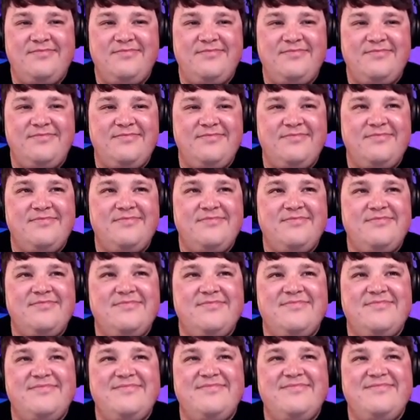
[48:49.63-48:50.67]

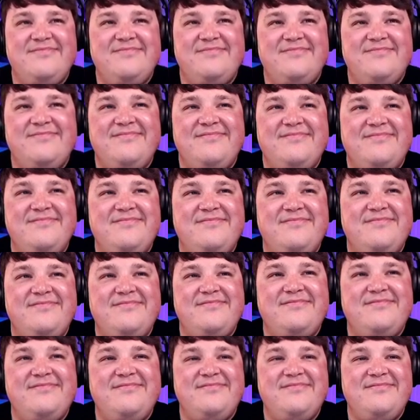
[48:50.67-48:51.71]

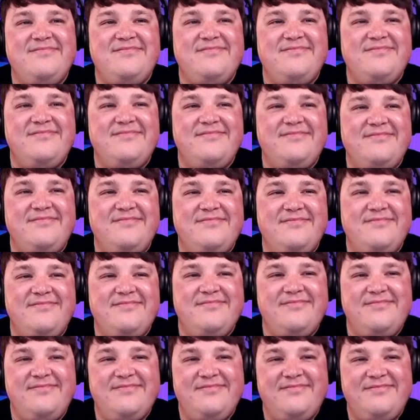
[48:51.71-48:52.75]

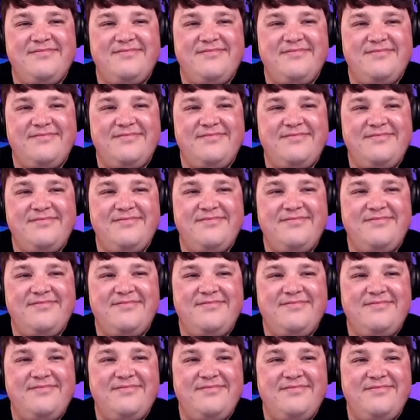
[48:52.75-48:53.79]

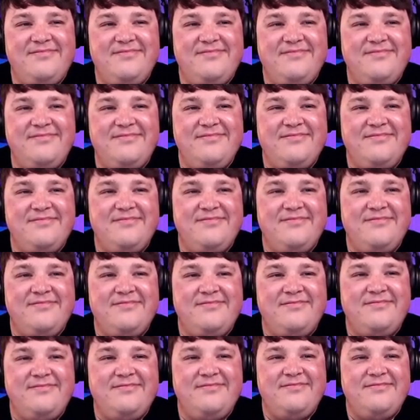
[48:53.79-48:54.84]
(not speaking)